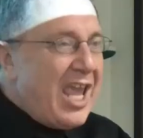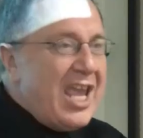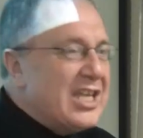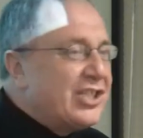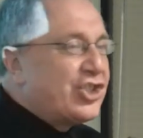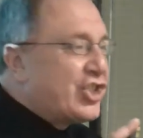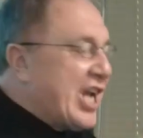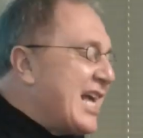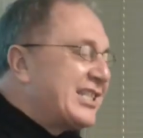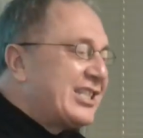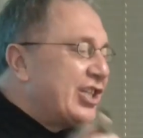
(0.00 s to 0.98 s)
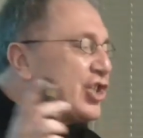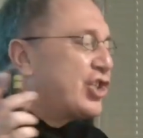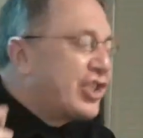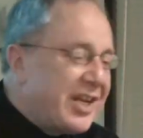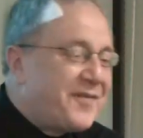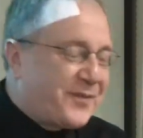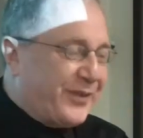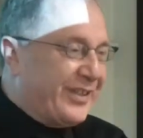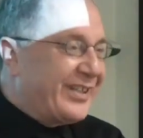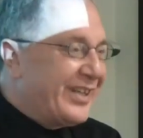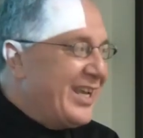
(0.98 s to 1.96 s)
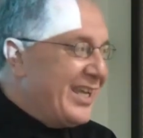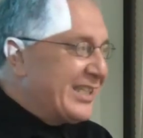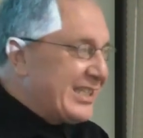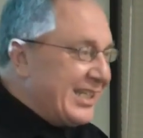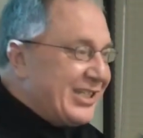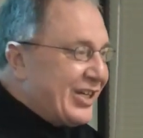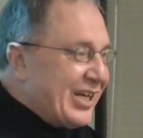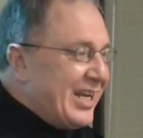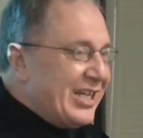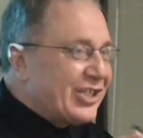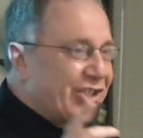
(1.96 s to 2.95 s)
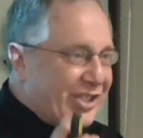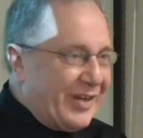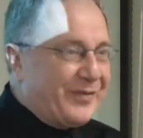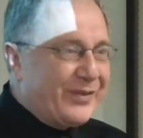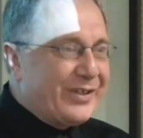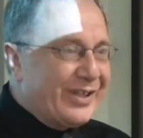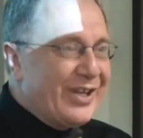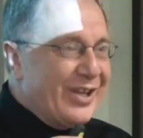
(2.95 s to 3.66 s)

It's just a shift. It's literally a shift.